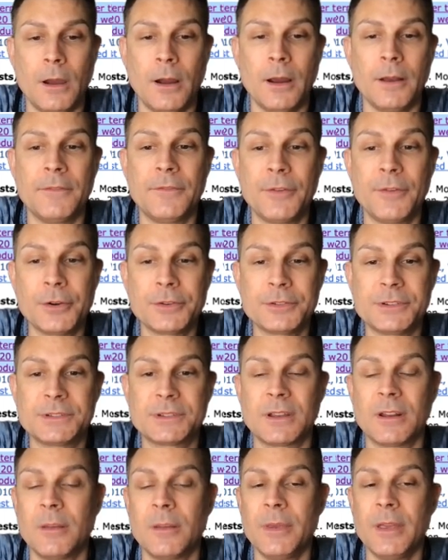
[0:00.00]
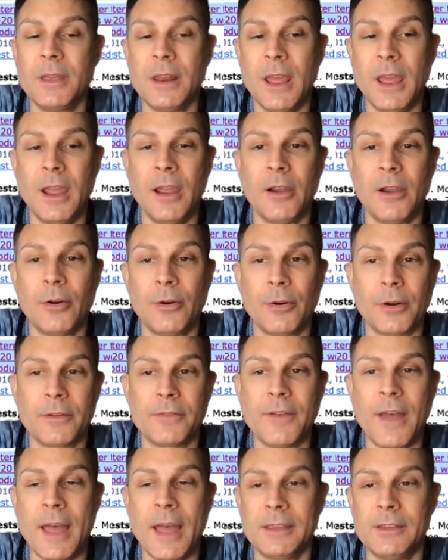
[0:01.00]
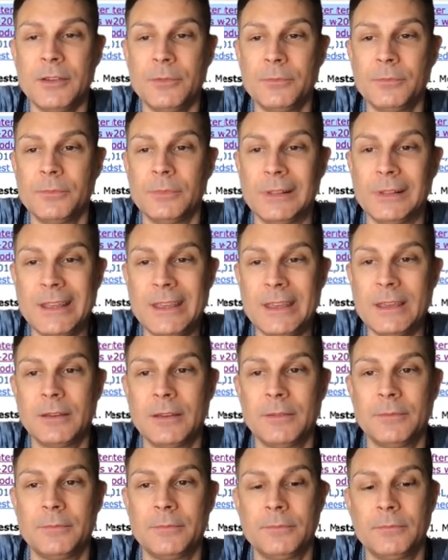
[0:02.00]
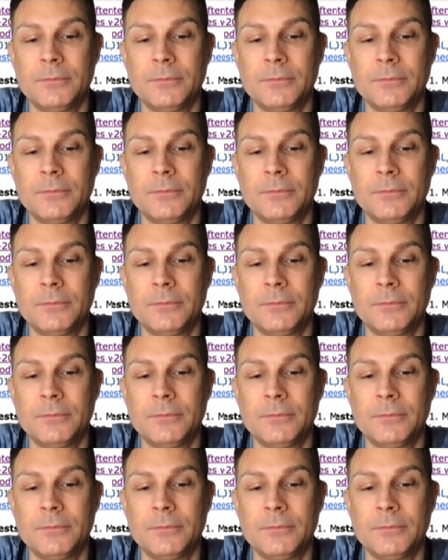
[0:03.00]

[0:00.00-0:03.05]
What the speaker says: All right. First is going to be an air or a vacuum leak.